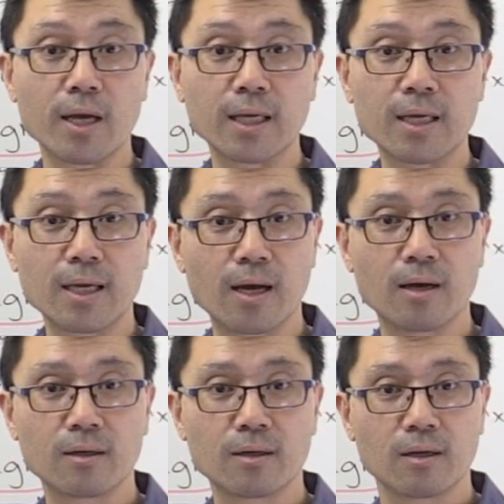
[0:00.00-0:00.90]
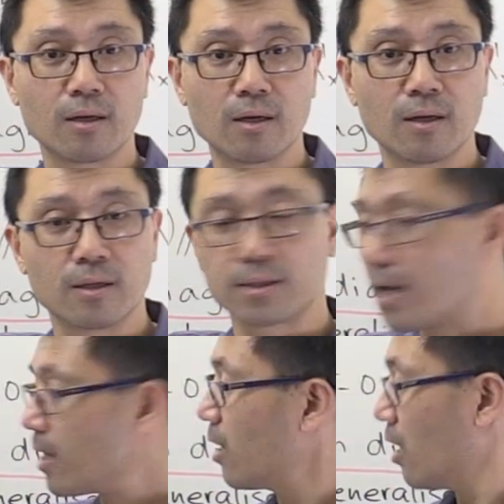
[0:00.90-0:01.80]
ring here.
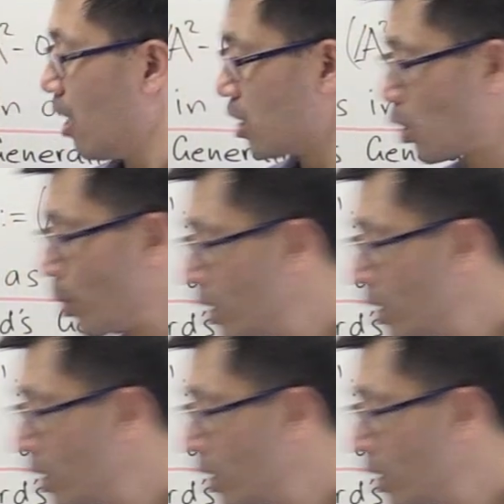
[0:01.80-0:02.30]
Okay, so